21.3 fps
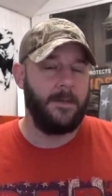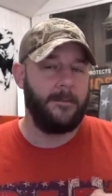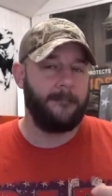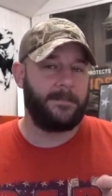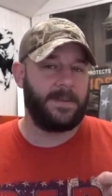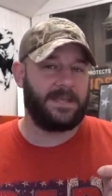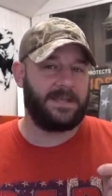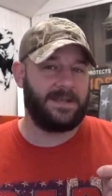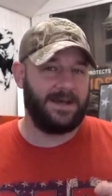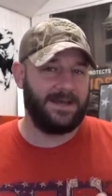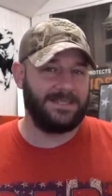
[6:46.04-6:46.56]

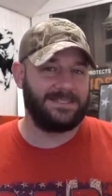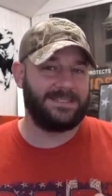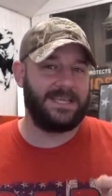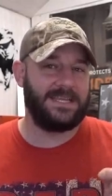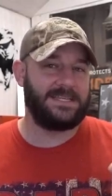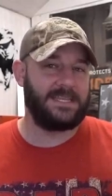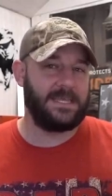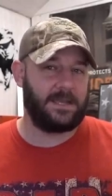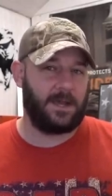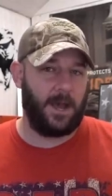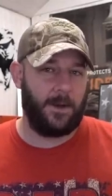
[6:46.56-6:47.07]
because they
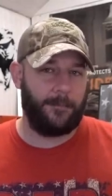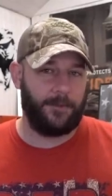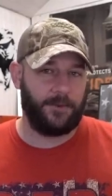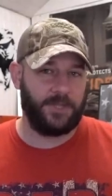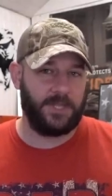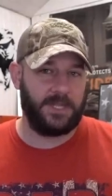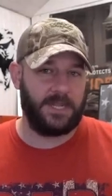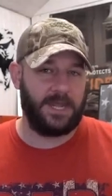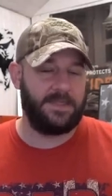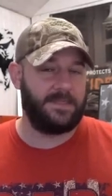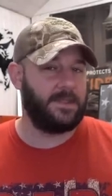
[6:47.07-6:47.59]

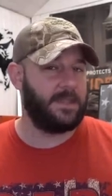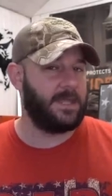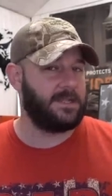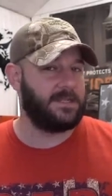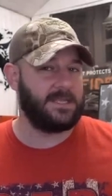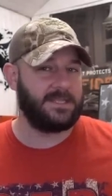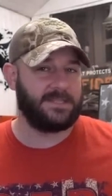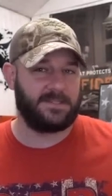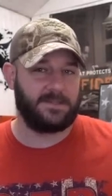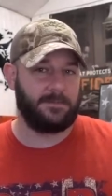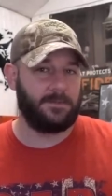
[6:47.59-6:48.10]
decoupled it and then they
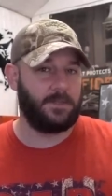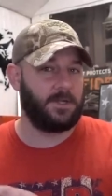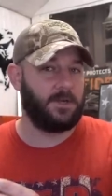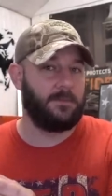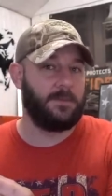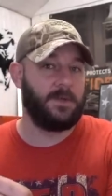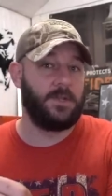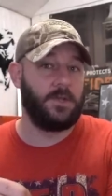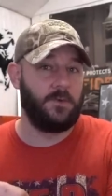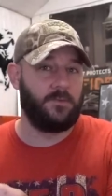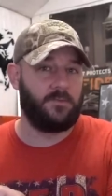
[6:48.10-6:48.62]
did some little
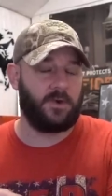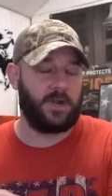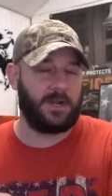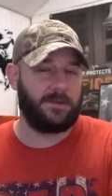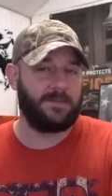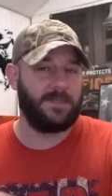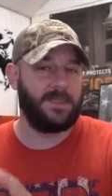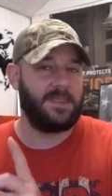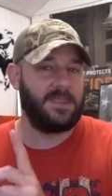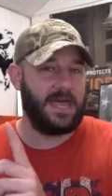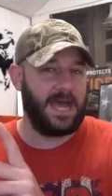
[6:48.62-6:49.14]

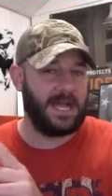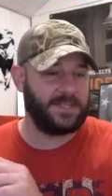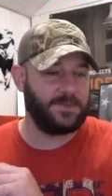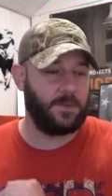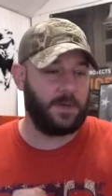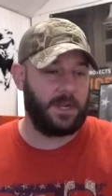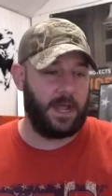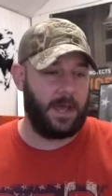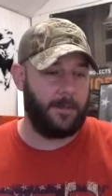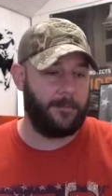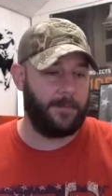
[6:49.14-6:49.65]
maneuvering. That's
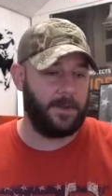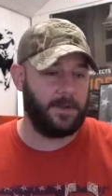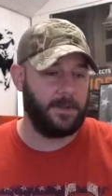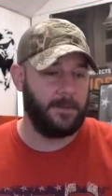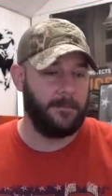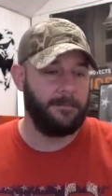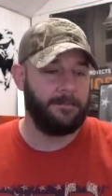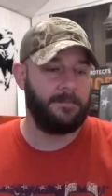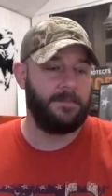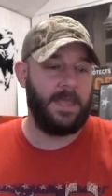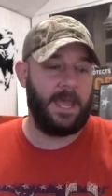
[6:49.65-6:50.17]
what happened.
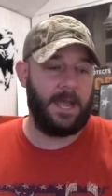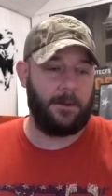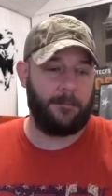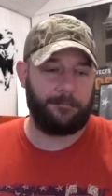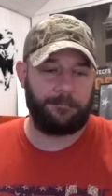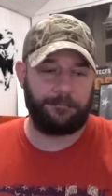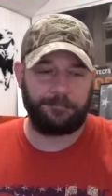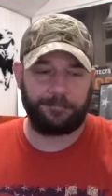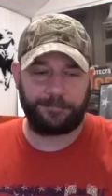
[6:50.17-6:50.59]
Now,